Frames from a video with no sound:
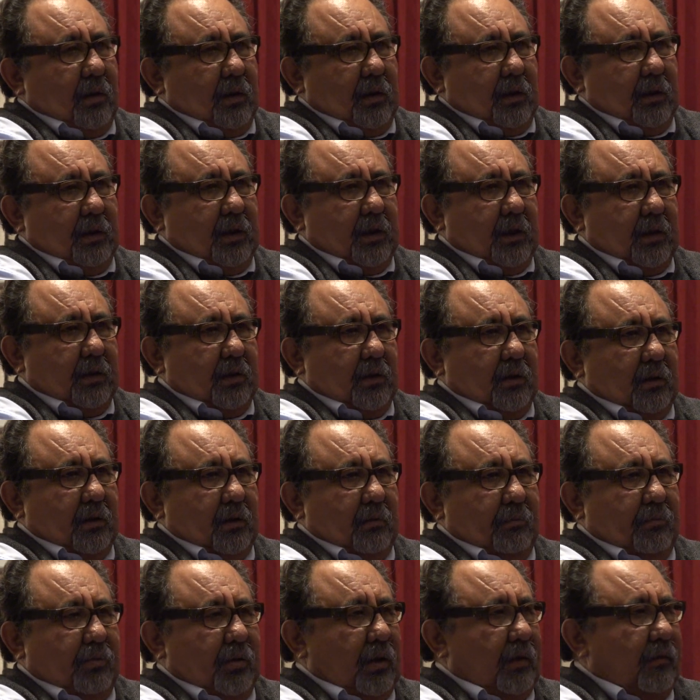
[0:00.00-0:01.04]
and yet
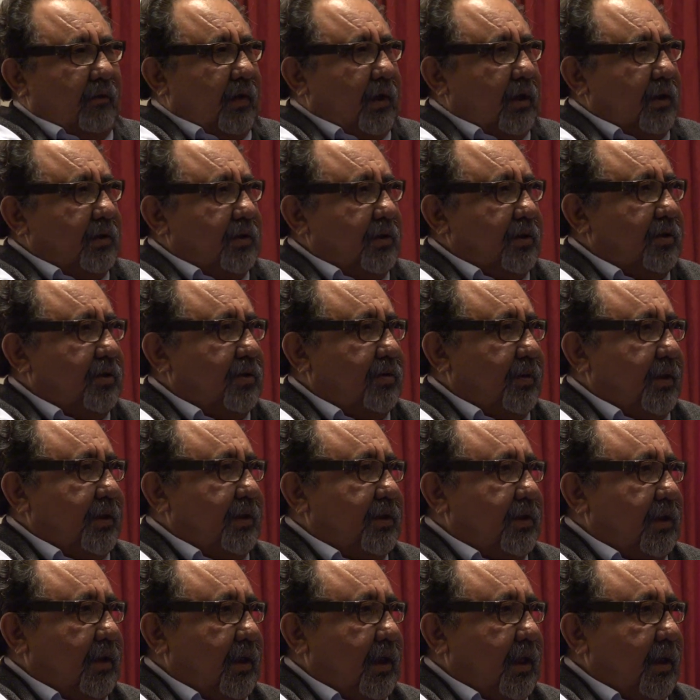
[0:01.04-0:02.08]
boulevards and
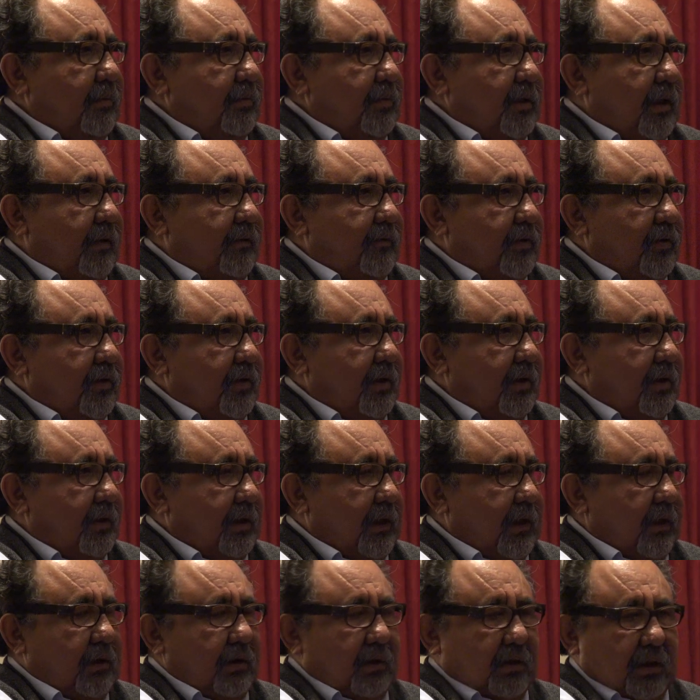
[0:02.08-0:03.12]
streets are named after
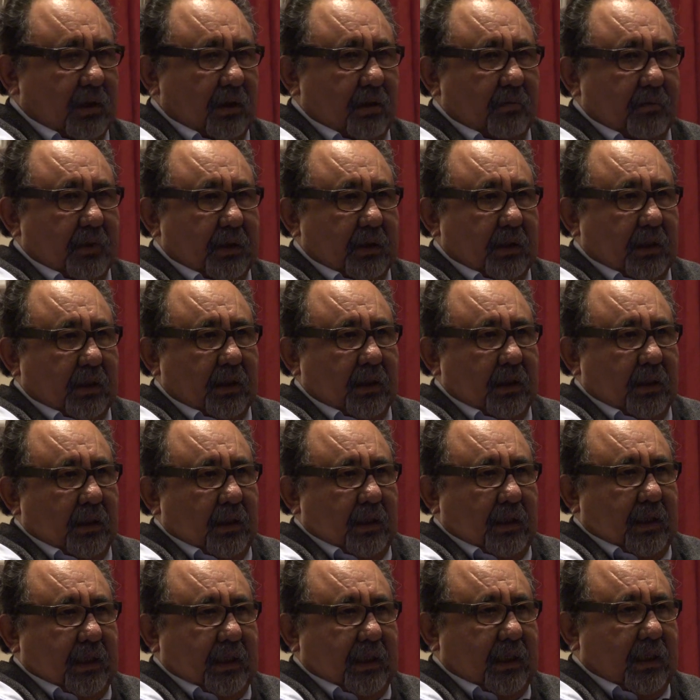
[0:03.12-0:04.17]
that gentleman,
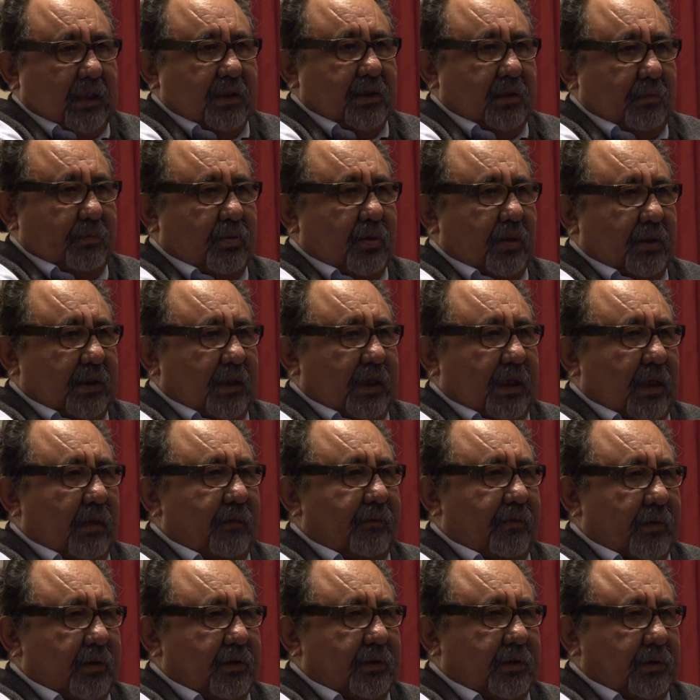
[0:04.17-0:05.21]
and I support the
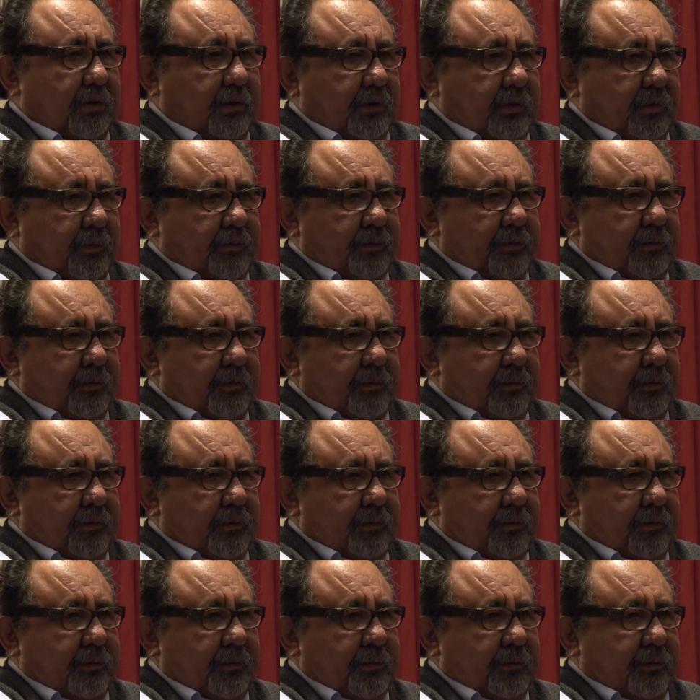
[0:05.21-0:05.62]
efforts